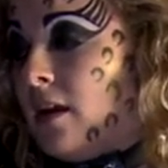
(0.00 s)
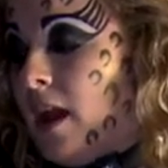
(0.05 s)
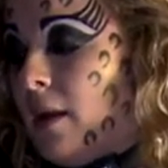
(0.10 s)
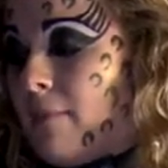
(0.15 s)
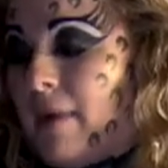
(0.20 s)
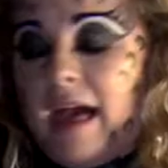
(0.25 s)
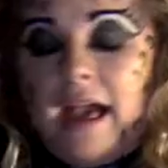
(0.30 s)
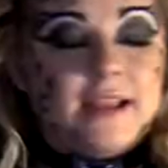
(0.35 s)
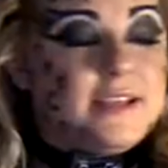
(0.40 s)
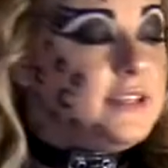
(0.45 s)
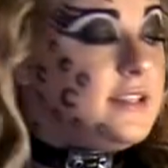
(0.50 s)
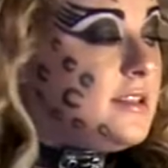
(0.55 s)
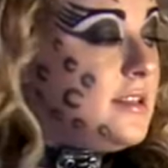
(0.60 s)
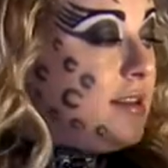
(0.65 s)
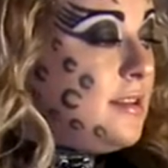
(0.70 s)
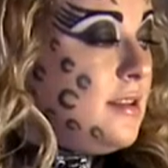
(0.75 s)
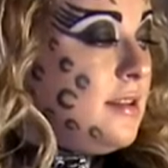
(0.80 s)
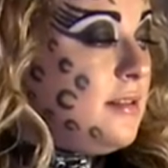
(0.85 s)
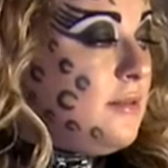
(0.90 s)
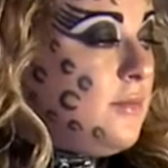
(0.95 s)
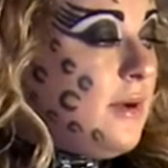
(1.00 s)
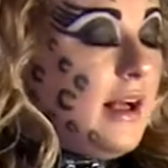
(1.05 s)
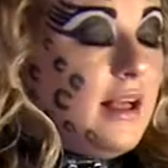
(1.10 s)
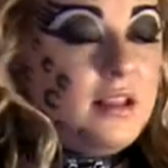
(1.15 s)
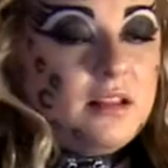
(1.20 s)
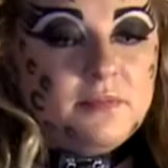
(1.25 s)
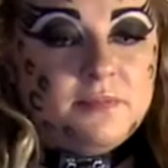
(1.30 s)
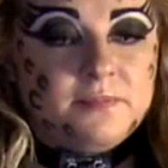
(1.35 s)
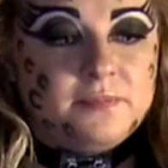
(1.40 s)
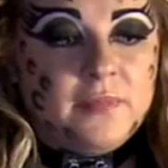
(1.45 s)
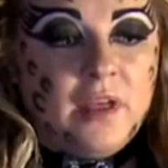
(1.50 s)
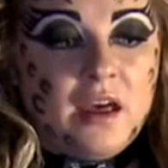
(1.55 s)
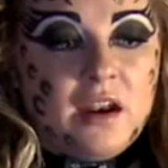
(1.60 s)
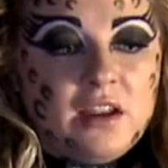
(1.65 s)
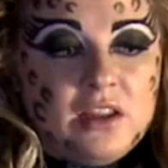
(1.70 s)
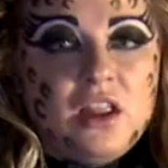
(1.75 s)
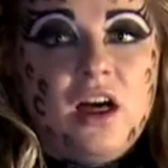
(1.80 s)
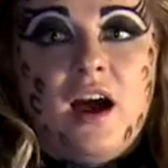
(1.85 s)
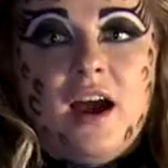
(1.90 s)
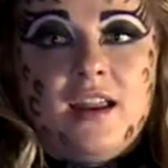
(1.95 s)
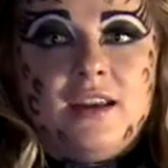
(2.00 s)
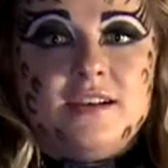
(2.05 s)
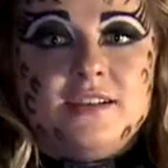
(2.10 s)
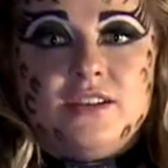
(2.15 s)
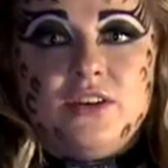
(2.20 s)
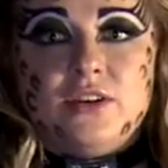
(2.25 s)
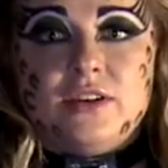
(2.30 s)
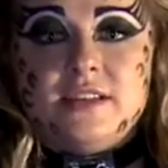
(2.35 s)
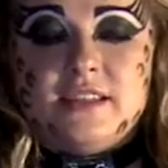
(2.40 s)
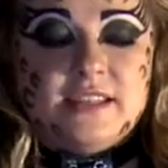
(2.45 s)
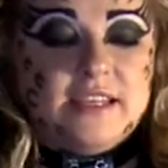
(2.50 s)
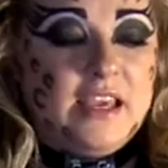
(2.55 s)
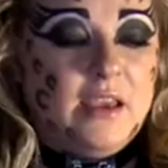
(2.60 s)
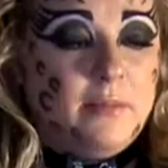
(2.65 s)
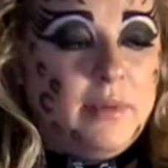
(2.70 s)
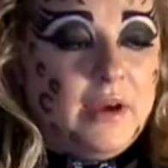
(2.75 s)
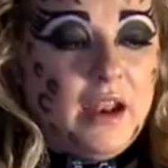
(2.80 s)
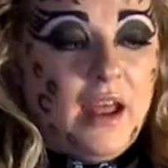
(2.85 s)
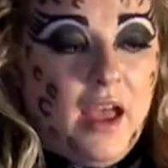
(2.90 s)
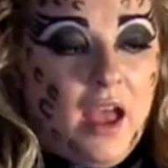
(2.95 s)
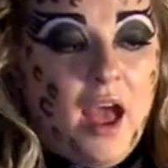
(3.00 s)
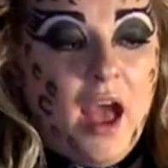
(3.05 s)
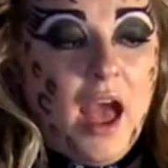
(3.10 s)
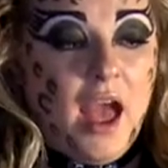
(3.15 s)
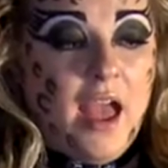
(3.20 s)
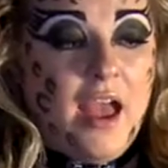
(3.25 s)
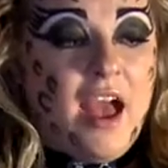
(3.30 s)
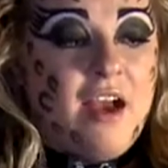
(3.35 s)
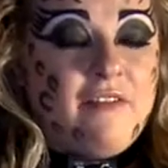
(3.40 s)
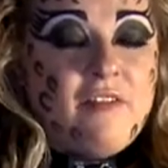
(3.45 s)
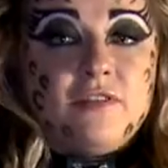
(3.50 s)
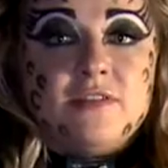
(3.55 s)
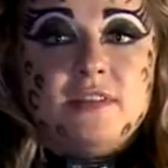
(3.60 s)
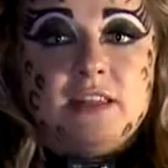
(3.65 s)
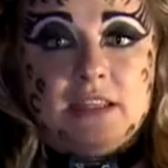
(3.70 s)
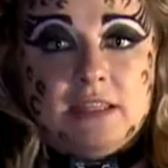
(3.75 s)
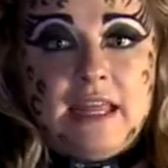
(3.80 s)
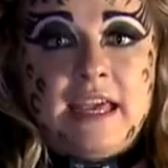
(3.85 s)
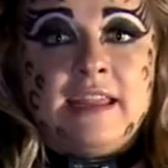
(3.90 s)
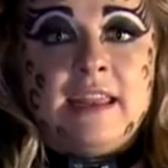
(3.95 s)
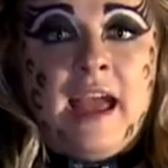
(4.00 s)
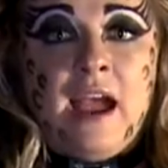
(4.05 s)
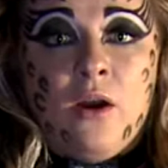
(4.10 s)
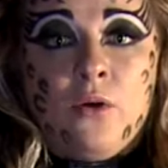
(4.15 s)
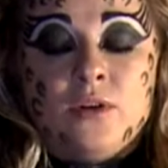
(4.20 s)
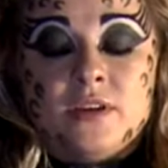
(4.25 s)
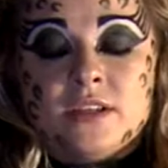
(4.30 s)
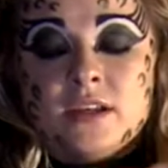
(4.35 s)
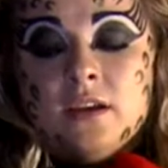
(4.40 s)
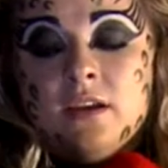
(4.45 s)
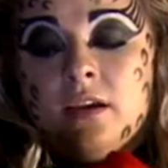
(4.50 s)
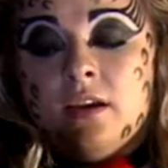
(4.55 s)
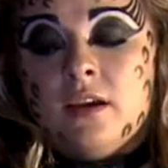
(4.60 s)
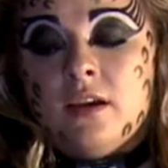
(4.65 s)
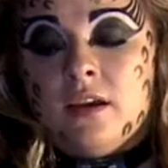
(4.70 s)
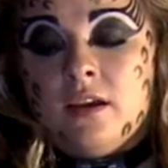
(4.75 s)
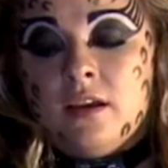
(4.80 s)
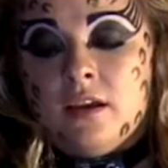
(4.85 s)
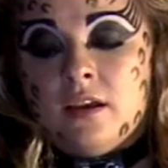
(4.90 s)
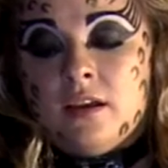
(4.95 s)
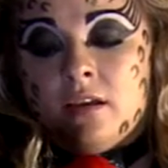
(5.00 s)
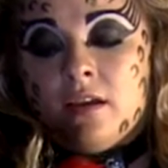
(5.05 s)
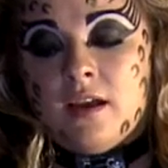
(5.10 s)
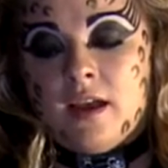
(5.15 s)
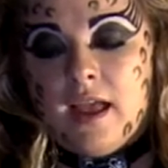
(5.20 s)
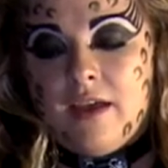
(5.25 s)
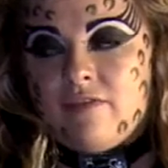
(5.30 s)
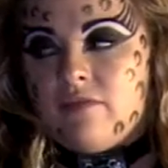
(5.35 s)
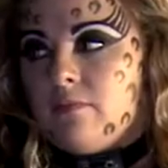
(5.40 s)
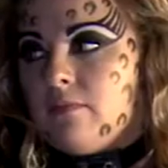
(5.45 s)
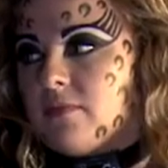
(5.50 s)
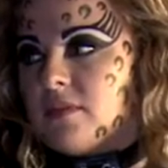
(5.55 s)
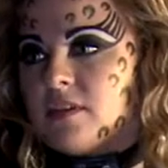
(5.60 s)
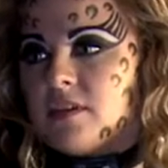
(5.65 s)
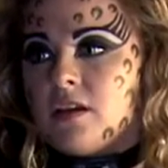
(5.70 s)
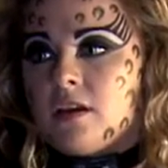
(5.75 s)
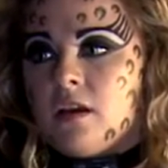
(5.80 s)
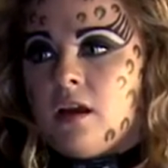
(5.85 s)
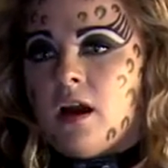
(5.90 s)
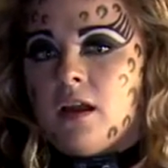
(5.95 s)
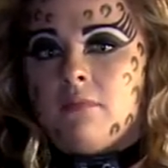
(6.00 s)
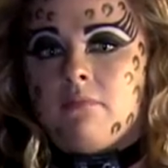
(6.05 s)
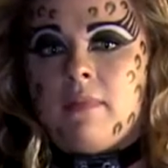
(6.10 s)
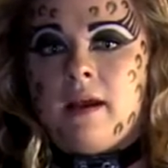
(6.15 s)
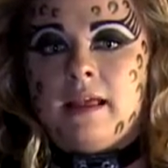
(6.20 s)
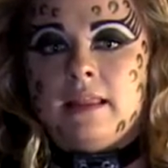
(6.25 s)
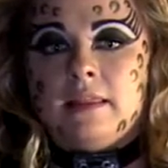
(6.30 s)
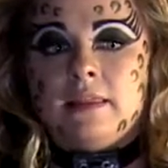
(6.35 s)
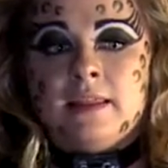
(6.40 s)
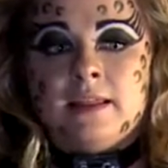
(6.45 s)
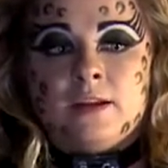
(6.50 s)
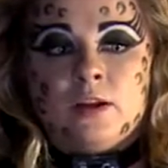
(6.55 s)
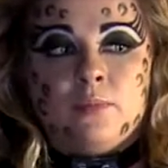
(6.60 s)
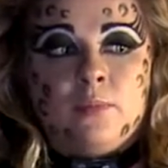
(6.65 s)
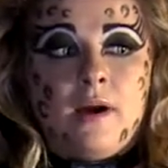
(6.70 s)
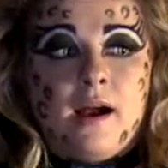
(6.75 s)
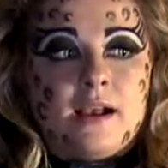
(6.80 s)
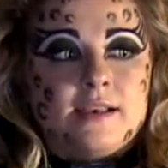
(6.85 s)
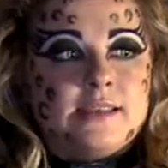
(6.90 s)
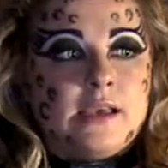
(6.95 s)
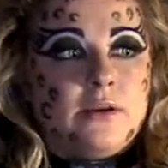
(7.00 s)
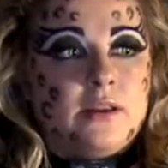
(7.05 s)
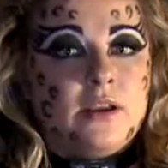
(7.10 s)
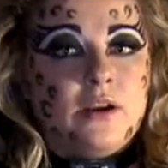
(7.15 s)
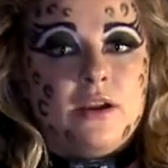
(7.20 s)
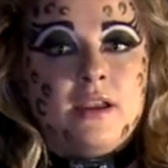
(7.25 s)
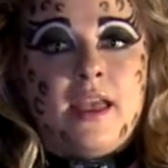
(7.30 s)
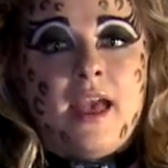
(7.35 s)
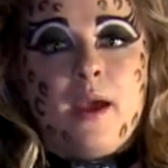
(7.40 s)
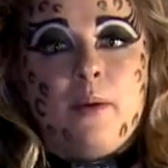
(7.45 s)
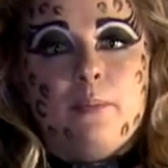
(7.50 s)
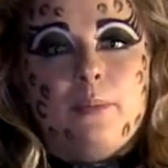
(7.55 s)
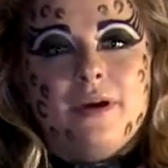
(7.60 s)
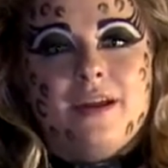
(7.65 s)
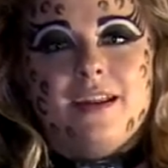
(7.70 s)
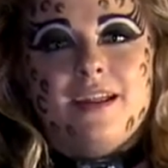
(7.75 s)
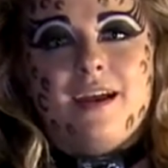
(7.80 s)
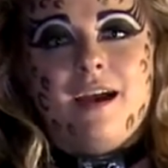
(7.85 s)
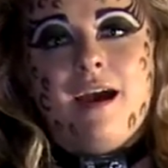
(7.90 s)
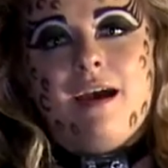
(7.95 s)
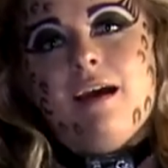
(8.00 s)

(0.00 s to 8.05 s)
I packed, well, not a lot, as you can see, but I, I have everything laid out. I haven't gotten my litter box out here yet, but